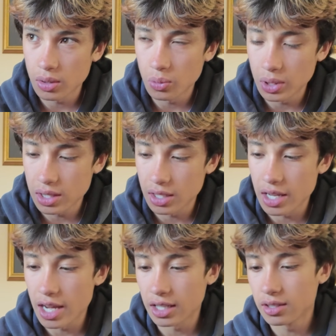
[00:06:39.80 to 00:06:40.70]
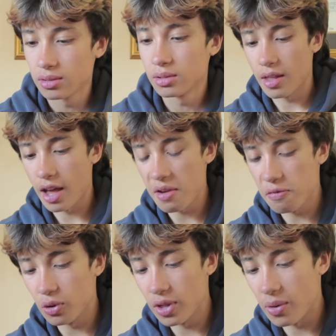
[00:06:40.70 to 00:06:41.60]
What the heck? I
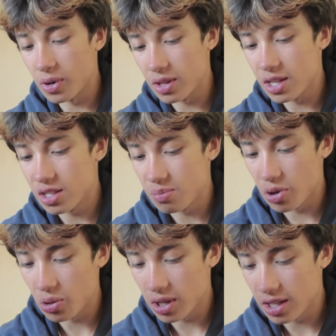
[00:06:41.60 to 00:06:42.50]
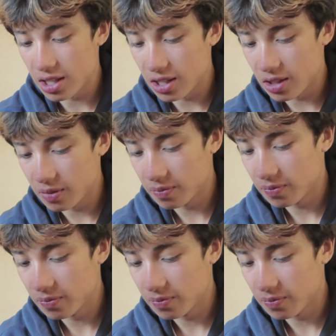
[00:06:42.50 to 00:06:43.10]
feel that one of these is broken in here.